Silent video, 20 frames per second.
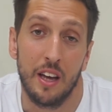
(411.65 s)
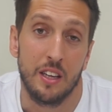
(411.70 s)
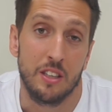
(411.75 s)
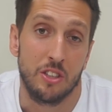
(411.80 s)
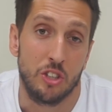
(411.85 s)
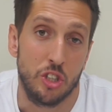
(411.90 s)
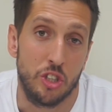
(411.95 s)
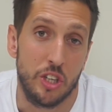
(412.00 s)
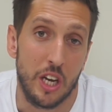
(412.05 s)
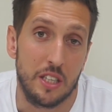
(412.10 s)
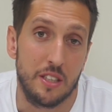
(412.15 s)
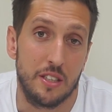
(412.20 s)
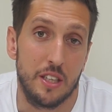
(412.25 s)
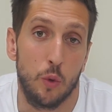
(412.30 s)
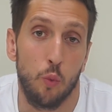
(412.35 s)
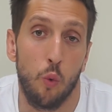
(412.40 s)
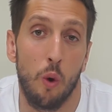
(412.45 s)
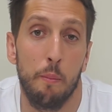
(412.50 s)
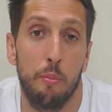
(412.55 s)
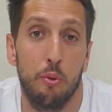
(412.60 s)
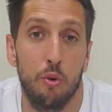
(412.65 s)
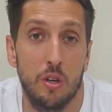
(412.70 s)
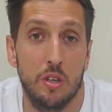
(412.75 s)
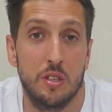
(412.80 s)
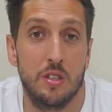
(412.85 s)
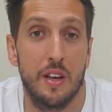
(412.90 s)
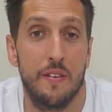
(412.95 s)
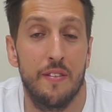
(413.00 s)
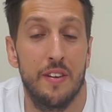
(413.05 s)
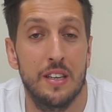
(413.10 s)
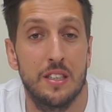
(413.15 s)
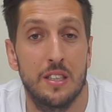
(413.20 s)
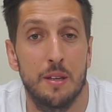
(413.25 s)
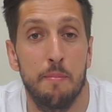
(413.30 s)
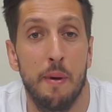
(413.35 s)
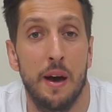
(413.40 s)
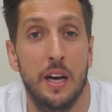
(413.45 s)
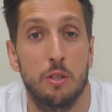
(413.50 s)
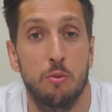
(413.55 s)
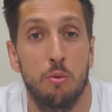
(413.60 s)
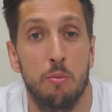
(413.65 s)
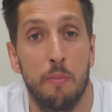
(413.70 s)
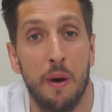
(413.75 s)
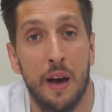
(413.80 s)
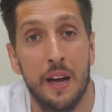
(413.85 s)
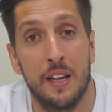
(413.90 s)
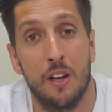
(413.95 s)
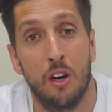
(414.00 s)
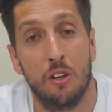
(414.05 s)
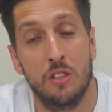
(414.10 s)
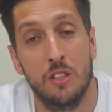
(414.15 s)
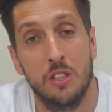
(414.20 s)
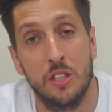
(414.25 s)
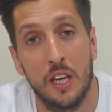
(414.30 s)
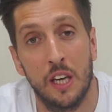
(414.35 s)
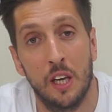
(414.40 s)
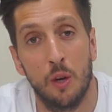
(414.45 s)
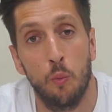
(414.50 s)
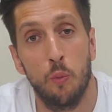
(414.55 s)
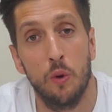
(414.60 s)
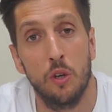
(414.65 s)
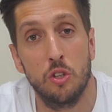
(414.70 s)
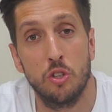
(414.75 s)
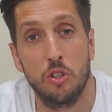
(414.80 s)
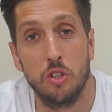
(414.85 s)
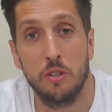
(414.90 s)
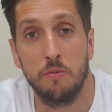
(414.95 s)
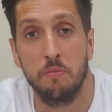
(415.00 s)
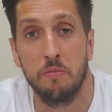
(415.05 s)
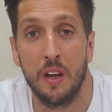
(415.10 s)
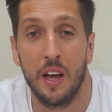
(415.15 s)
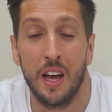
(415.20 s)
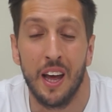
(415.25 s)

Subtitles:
Suggested 1.7 is the maximum by Dr. Jacob Wilson.